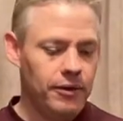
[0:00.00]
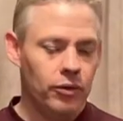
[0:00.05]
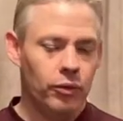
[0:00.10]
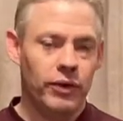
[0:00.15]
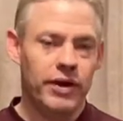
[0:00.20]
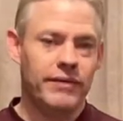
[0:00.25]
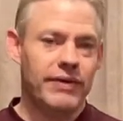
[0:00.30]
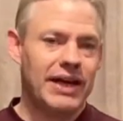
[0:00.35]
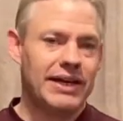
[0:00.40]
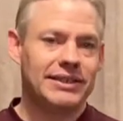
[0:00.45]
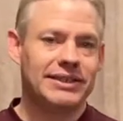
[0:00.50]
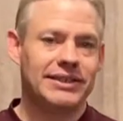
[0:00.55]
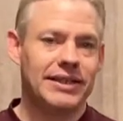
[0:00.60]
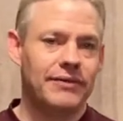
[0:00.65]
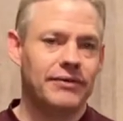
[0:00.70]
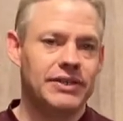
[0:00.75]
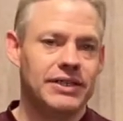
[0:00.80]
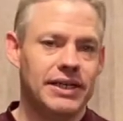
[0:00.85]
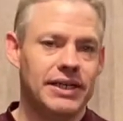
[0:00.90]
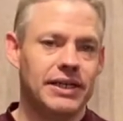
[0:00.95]
we've had a
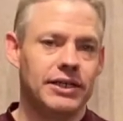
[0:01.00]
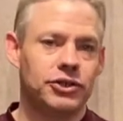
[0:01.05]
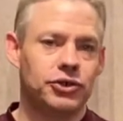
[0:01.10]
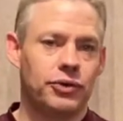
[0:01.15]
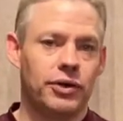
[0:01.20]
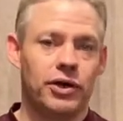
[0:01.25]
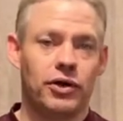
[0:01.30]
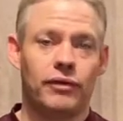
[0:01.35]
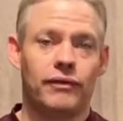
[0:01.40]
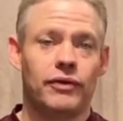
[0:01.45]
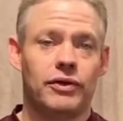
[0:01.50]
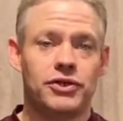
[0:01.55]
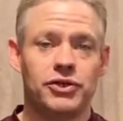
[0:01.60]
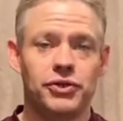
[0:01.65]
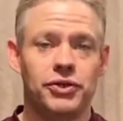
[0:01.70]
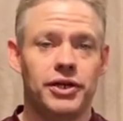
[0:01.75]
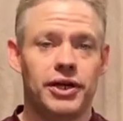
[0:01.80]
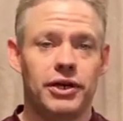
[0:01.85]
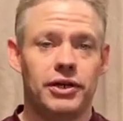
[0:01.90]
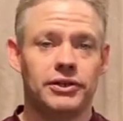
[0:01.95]
17-inch griddle for
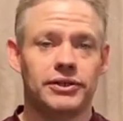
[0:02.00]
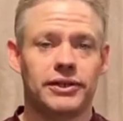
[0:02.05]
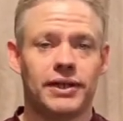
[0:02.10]
2 years,